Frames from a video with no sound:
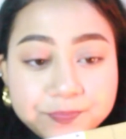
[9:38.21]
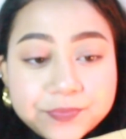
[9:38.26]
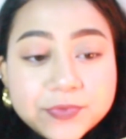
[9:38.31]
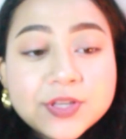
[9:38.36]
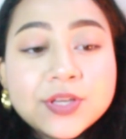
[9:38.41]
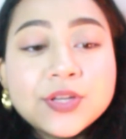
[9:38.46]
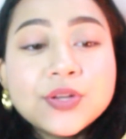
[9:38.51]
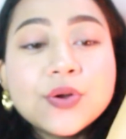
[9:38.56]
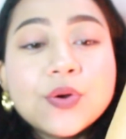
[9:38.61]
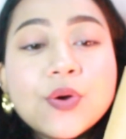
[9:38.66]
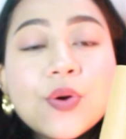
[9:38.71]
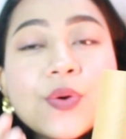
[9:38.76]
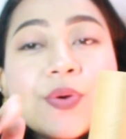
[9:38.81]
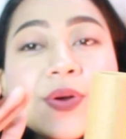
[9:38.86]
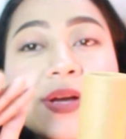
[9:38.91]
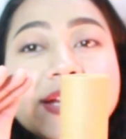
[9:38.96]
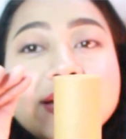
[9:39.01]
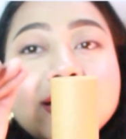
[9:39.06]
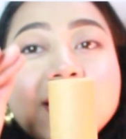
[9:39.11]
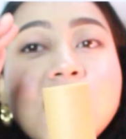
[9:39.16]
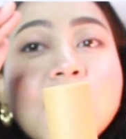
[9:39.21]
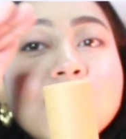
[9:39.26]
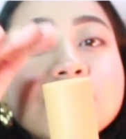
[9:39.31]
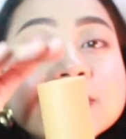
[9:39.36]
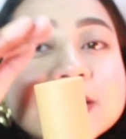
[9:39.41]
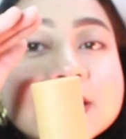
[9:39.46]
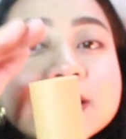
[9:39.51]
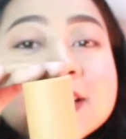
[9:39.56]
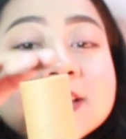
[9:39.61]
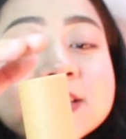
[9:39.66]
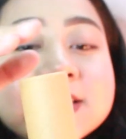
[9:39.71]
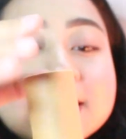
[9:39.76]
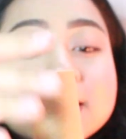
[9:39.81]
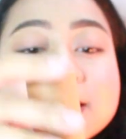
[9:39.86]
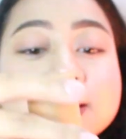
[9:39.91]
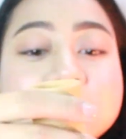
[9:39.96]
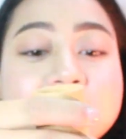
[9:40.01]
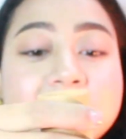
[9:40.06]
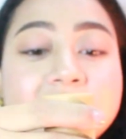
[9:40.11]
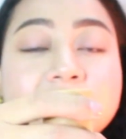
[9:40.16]
It comes in this
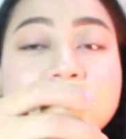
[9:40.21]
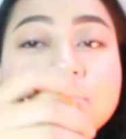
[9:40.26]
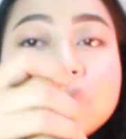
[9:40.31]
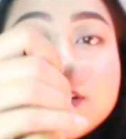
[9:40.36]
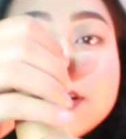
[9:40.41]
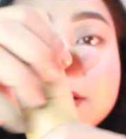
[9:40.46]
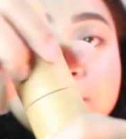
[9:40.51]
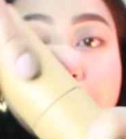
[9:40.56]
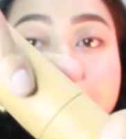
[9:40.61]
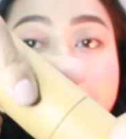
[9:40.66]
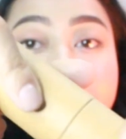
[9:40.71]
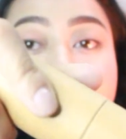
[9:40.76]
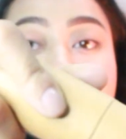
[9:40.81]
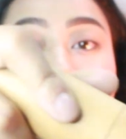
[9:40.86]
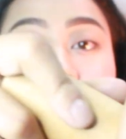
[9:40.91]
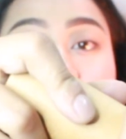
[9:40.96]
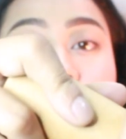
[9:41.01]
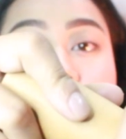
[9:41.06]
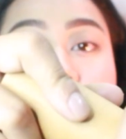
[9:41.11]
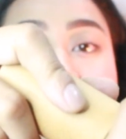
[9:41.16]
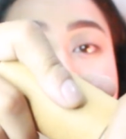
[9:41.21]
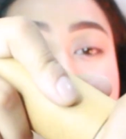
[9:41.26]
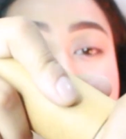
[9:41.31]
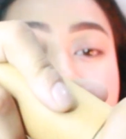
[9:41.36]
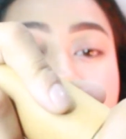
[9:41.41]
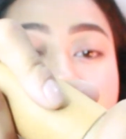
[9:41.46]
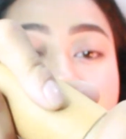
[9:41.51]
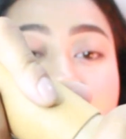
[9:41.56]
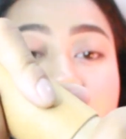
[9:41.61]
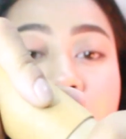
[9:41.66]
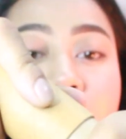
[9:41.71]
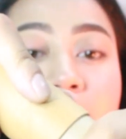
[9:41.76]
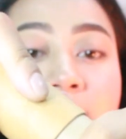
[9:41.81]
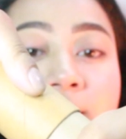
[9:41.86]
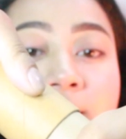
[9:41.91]
container, paper container,